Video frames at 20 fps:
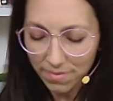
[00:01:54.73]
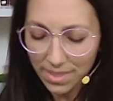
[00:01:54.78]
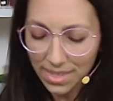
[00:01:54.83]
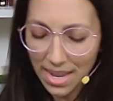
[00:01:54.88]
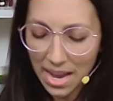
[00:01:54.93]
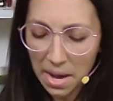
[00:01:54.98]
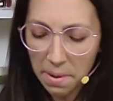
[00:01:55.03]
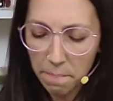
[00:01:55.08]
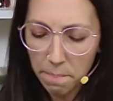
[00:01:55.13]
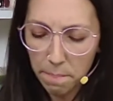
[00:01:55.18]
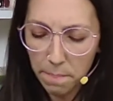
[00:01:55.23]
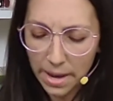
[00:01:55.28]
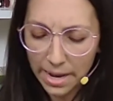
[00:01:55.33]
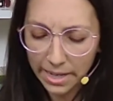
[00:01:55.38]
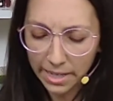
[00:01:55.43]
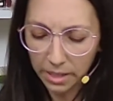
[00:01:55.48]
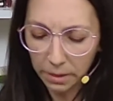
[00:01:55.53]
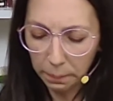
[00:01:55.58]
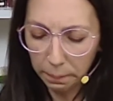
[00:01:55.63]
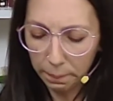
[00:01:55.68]
"I
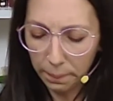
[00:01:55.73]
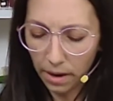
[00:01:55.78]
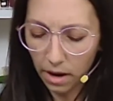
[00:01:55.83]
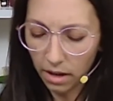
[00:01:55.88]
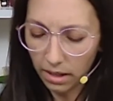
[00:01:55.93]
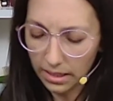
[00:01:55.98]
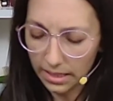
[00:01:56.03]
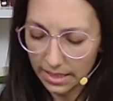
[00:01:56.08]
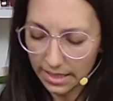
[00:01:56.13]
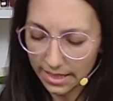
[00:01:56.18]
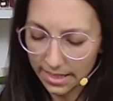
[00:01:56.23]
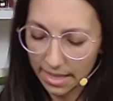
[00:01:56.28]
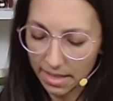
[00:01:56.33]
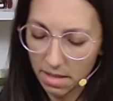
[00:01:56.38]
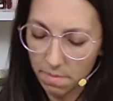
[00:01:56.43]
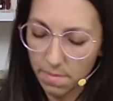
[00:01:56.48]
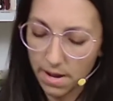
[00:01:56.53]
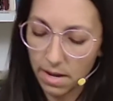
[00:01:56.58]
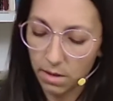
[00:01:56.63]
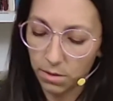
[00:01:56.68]
beg your pardon," said the
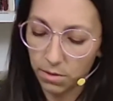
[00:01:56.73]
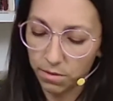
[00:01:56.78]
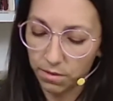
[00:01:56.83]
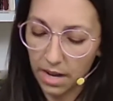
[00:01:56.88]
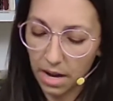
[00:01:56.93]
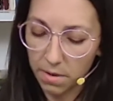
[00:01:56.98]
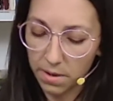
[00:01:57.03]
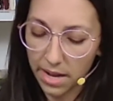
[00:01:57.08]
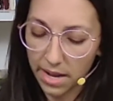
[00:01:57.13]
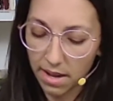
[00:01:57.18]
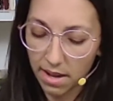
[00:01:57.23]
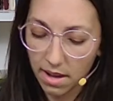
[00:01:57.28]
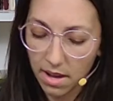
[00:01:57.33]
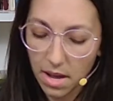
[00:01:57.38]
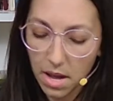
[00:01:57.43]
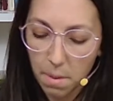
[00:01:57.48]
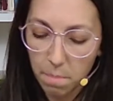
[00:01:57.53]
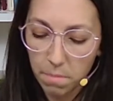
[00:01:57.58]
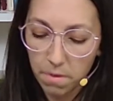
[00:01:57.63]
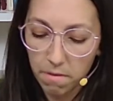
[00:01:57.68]
Mouse, frowning,
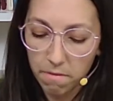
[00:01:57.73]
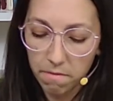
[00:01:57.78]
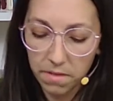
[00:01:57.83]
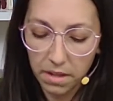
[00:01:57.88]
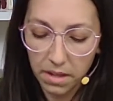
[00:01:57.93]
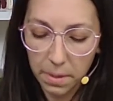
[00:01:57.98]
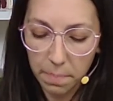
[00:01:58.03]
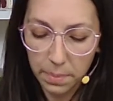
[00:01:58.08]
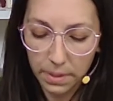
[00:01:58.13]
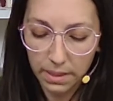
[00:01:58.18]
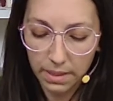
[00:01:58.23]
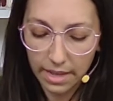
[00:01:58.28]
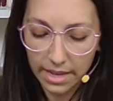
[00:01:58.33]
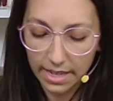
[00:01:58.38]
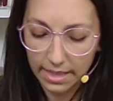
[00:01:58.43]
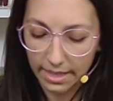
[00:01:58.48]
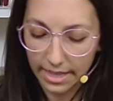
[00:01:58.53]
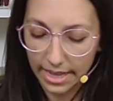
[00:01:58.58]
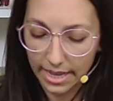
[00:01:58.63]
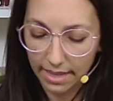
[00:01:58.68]
but very
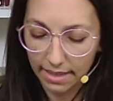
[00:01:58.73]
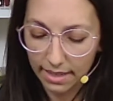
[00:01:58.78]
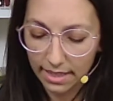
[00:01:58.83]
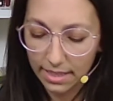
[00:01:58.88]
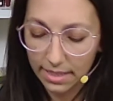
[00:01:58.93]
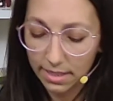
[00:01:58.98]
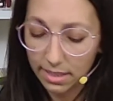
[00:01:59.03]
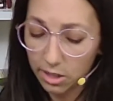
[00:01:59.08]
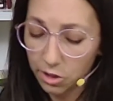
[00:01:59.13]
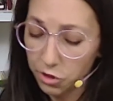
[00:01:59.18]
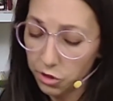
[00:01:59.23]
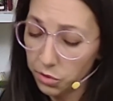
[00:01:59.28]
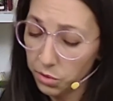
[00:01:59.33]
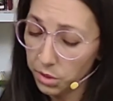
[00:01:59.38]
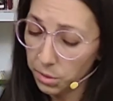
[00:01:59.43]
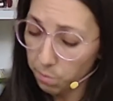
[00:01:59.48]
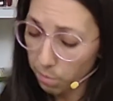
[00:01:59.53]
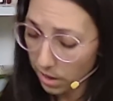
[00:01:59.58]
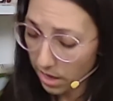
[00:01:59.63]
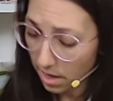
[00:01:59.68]
politely. "Did you
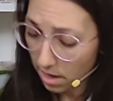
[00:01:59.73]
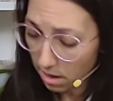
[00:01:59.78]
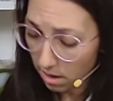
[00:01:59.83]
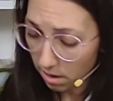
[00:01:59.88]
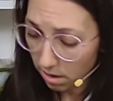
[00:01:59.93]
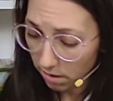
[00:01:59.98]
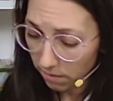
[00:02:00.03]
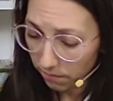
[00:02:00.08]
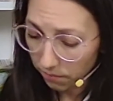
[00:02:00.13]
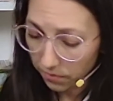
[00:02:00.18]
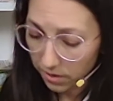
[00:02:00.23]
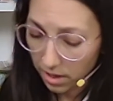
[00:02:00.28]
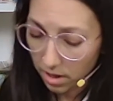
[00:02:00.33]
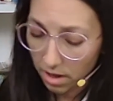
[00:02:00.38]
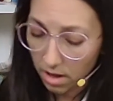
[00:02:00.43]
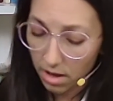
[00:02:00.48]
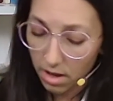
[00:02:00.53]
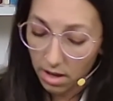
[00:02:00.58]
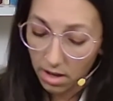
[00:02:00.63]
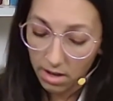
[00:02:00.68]
speak?"
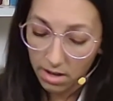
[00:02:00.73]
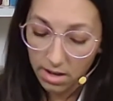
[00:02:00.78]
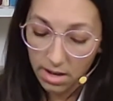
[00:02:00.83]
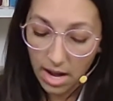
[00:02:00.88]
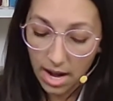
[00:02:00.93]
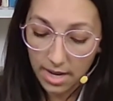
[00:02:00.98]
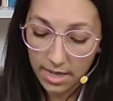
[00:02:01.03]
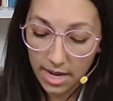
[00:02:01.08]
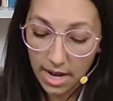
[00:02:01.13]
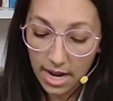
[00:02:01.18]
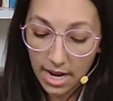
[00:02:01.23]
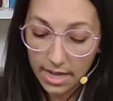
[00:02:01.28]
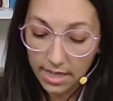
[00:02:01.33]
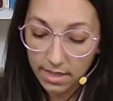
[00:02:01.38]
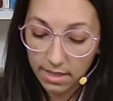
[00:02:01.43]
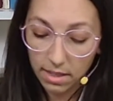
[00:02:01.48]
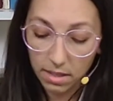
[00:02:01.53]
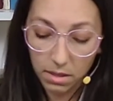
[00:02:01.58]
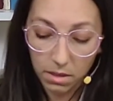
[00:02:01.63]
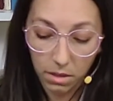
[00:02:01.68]
"Not I,"
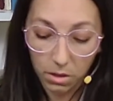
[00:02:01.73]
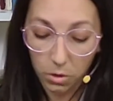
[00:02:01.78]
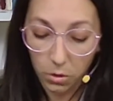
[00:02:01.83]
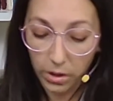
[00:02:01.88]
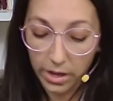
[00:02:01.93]
said the Lorry